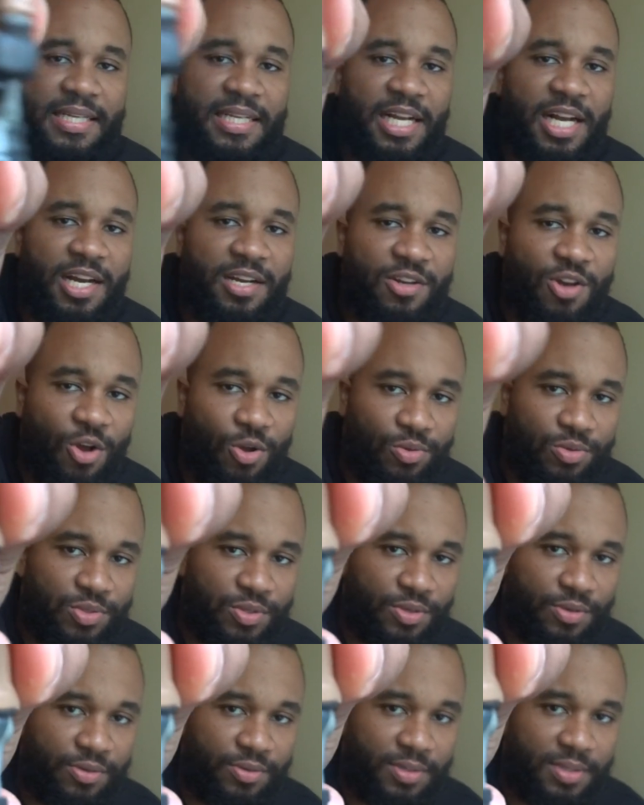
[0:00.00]
gun
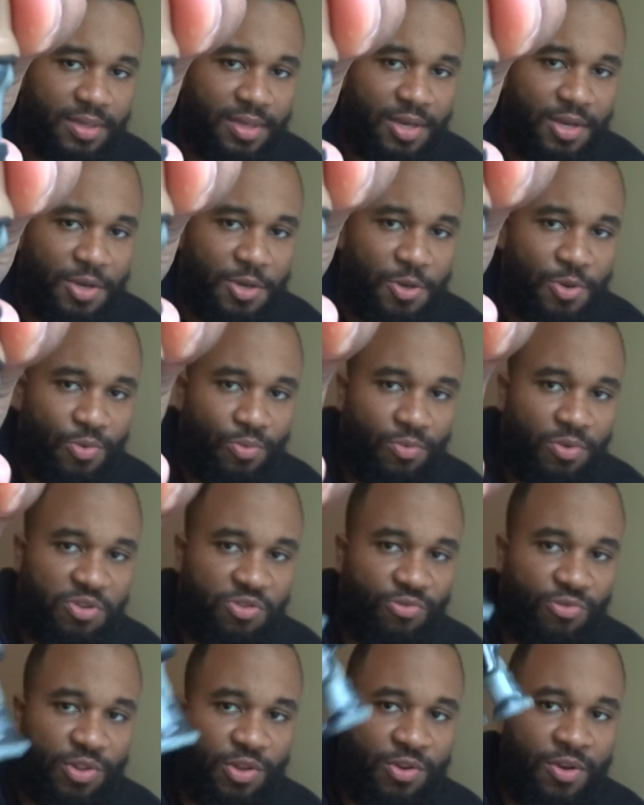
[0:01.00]
holsters, which
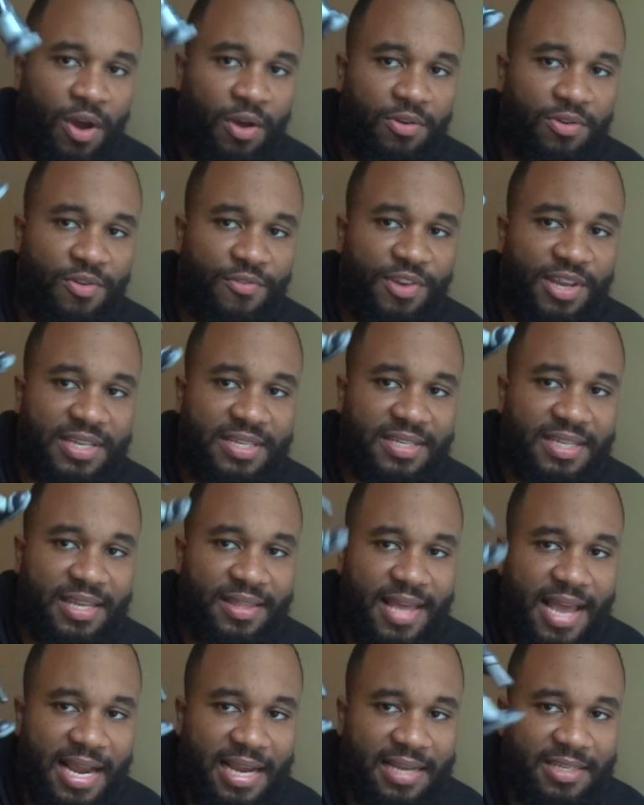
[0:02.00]
is really cool. I don't know if you can see
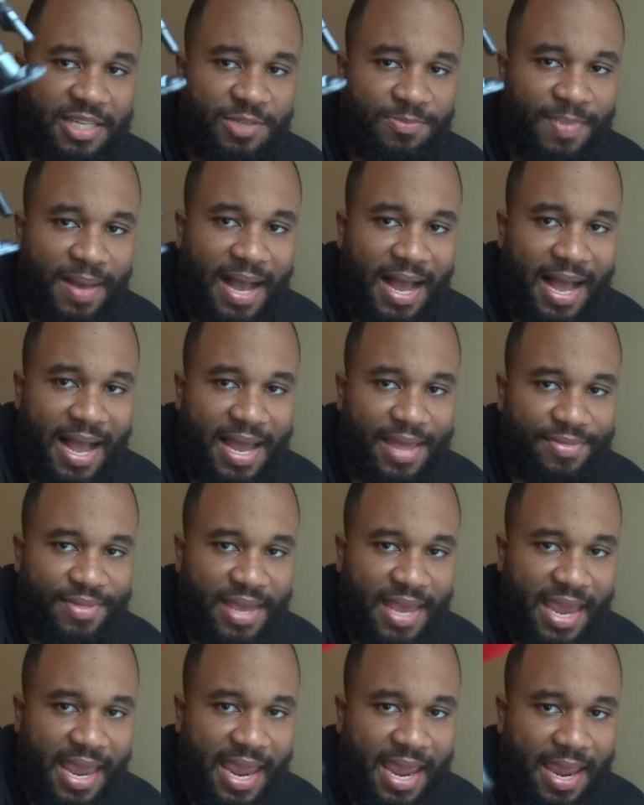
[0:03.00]
that because it's behind the
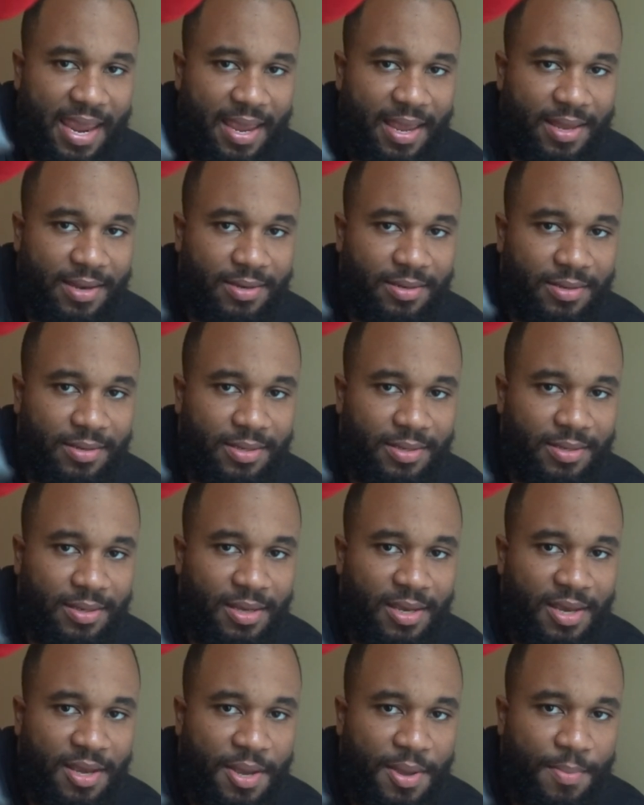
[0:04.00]
hands,
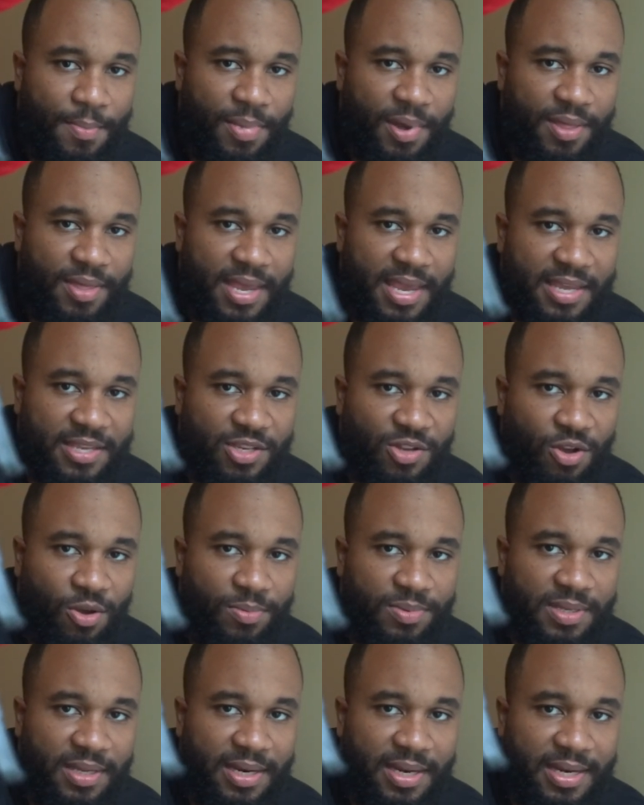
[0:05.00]
but they
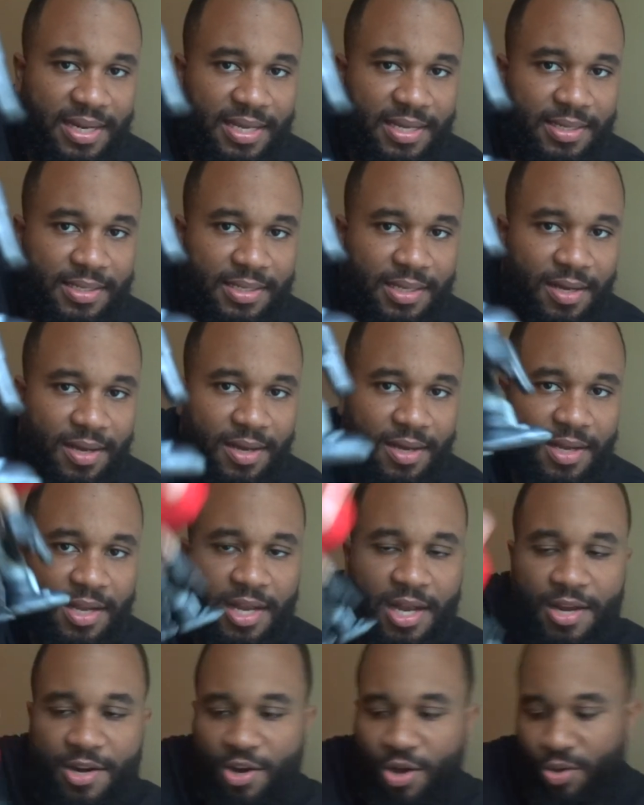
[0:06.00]
sculpted in his
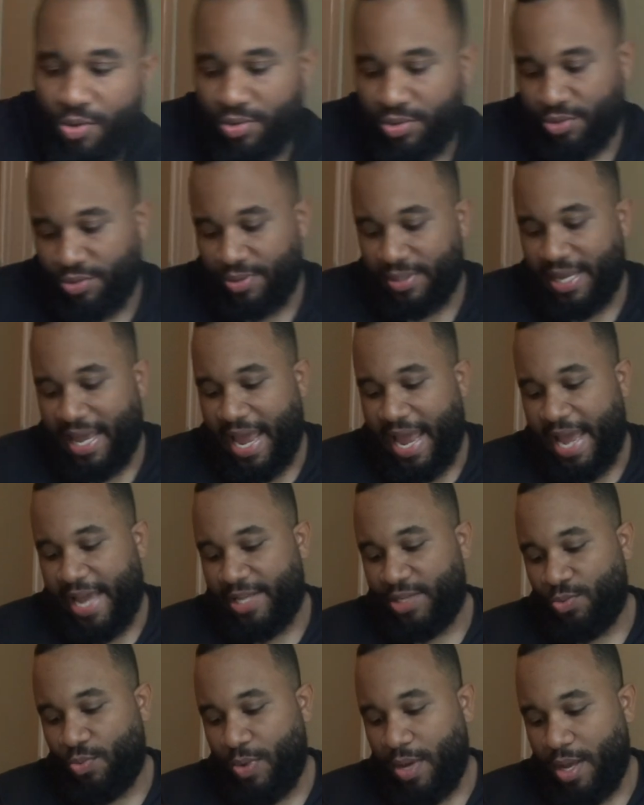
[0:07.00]
gun holsters
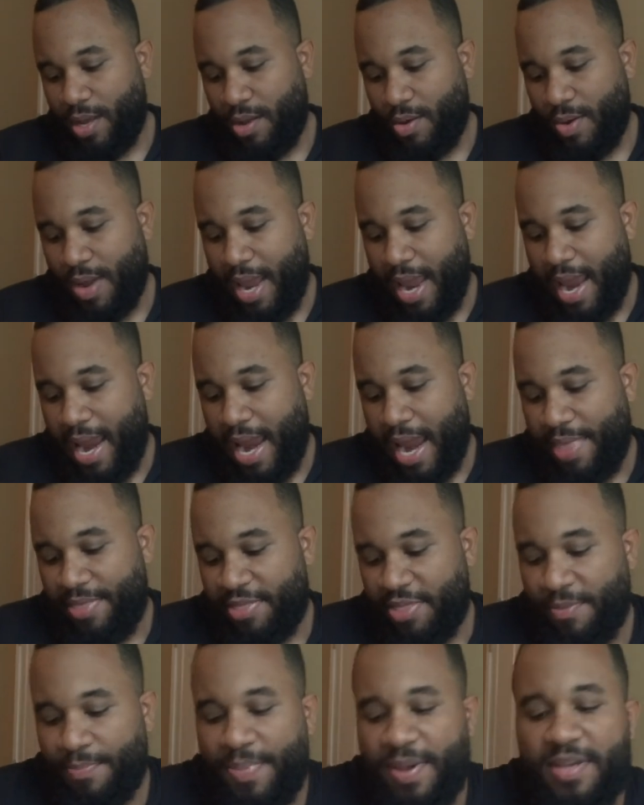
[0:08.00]
as well. And
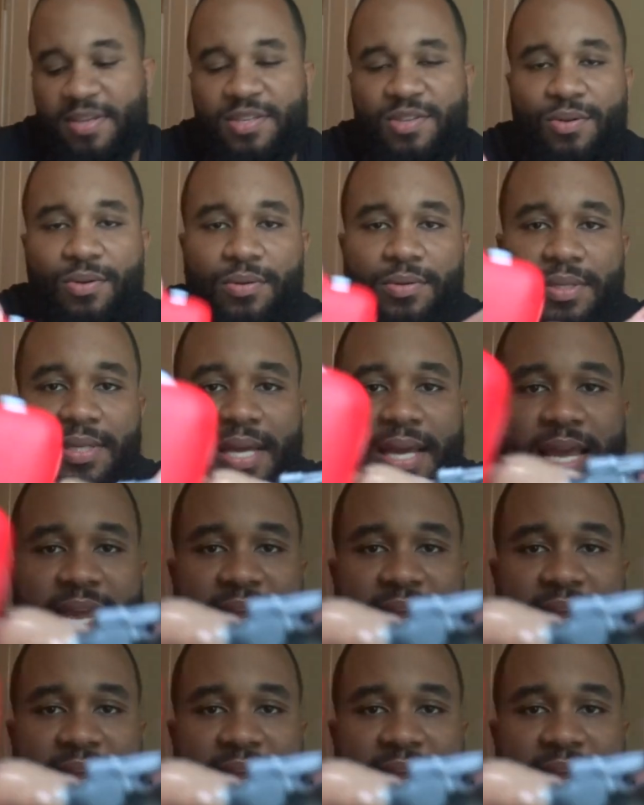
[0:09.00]
then the pistols